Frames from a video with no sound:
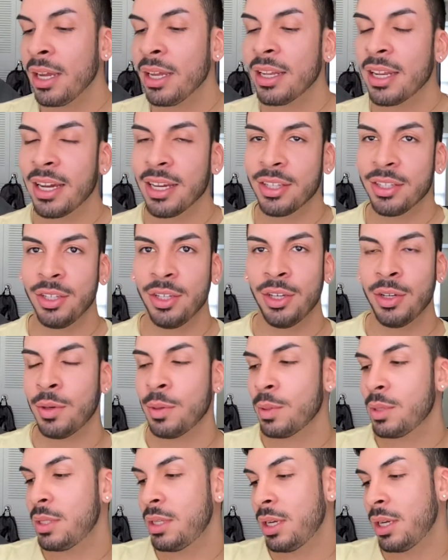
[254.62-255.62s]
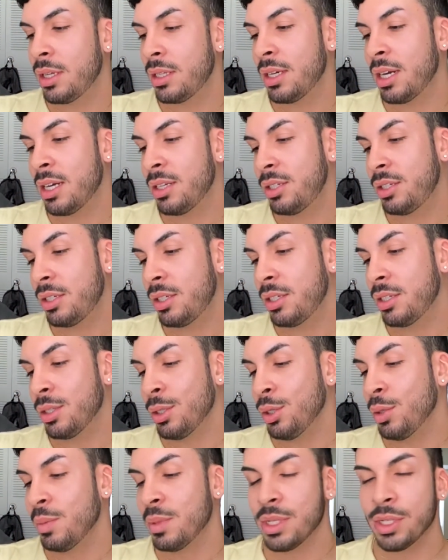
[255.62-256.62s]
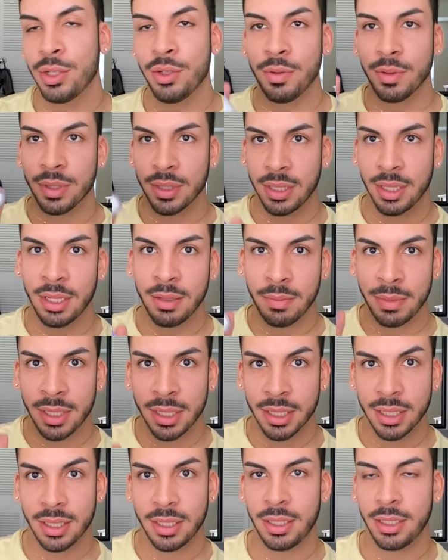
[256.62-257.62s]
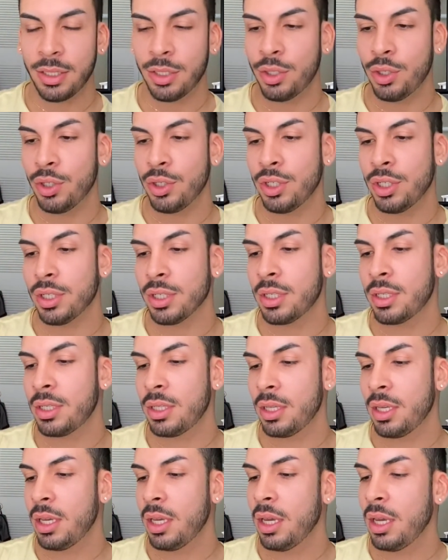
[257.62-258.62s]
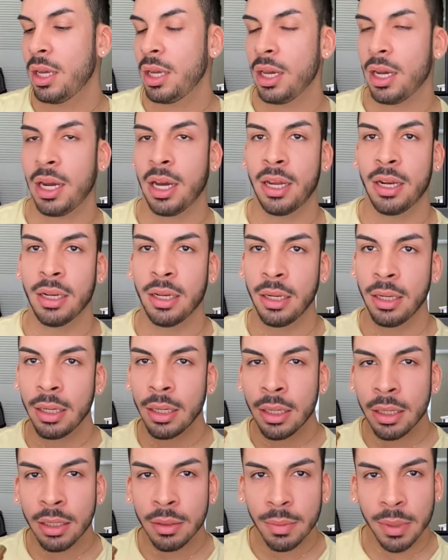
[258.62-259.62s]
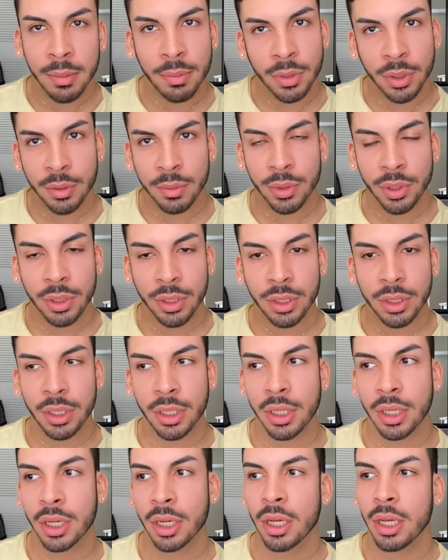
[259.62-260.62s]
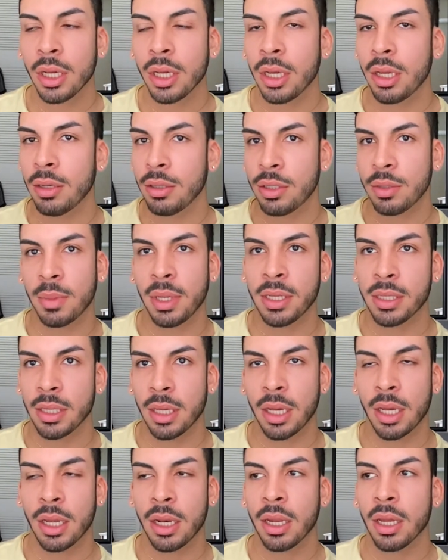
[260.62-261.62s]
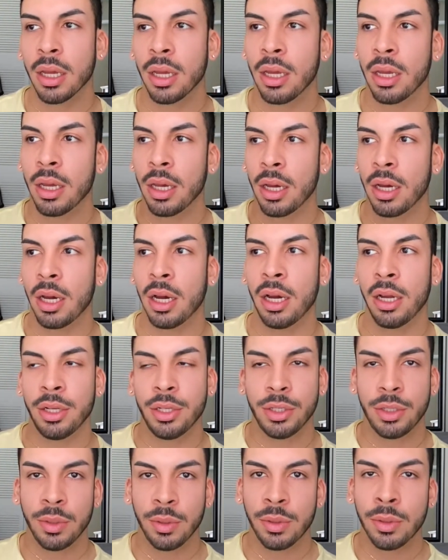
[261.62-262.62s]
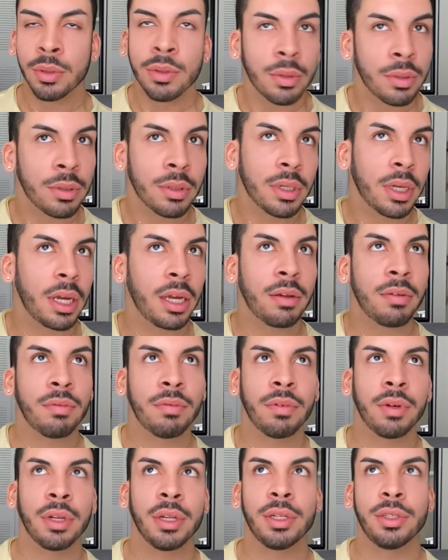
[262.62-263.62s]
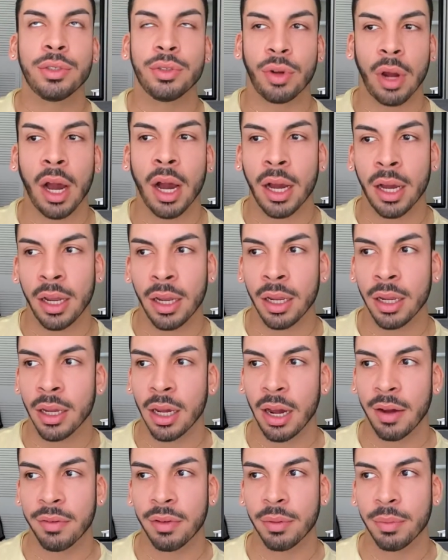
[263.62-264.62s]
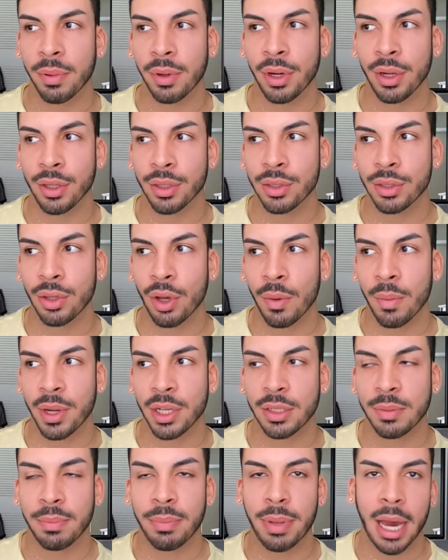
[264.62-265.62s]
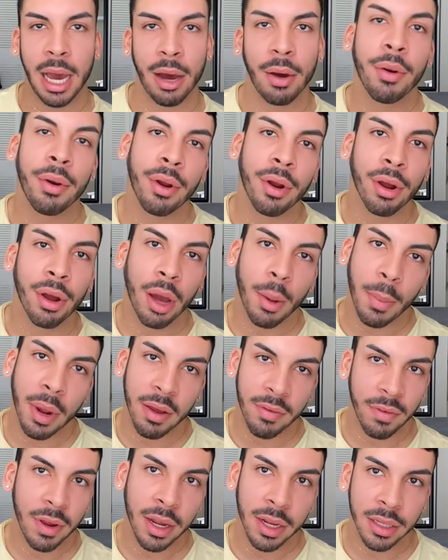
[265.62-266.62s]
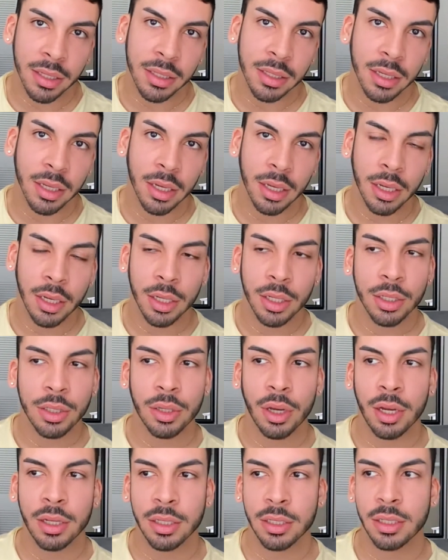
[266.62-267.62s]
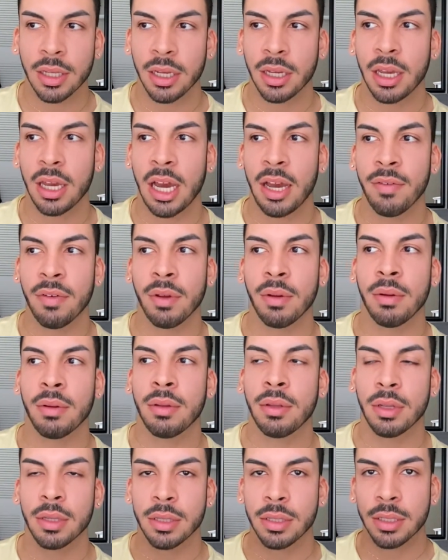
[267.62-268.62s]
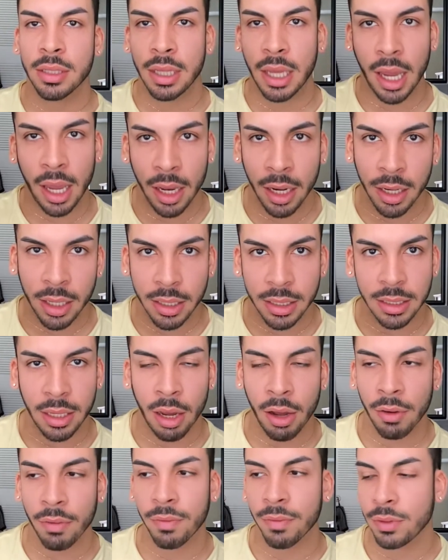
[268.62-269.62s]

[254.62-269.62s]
like to use the Tatcha Luminous Dewy Skin Mist to just add a little bit more moisture into my skin. I do get really dry after putting so much powder on my face, so I just like having the skin itself